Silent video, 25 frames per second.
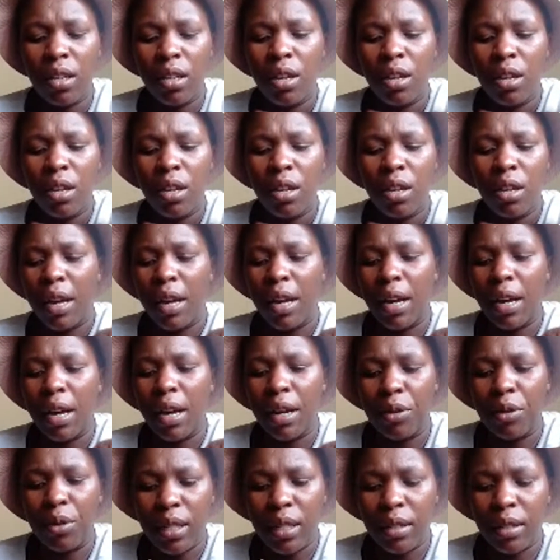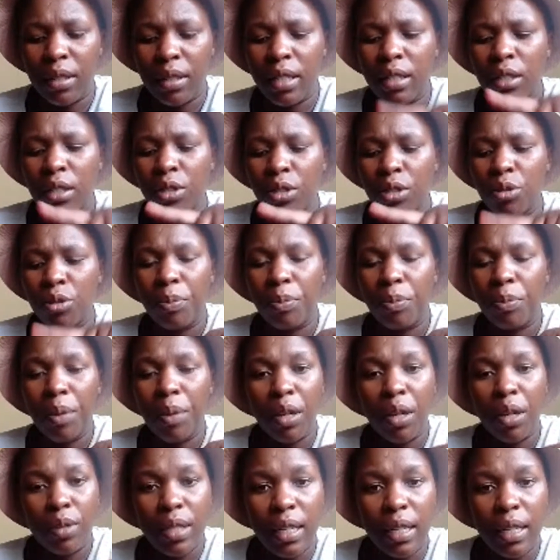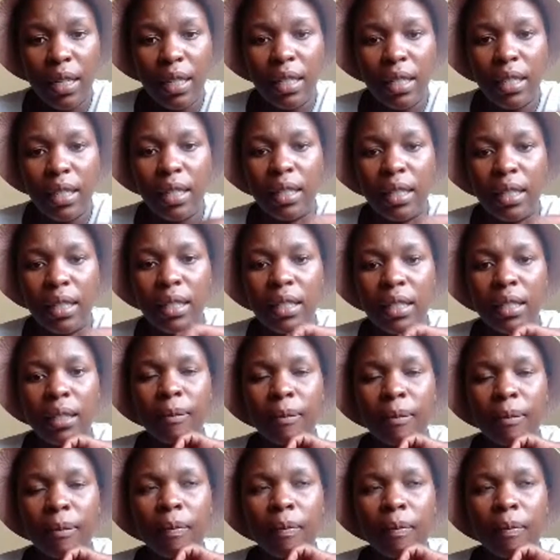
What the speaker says: to buy groceries, to pay utilities,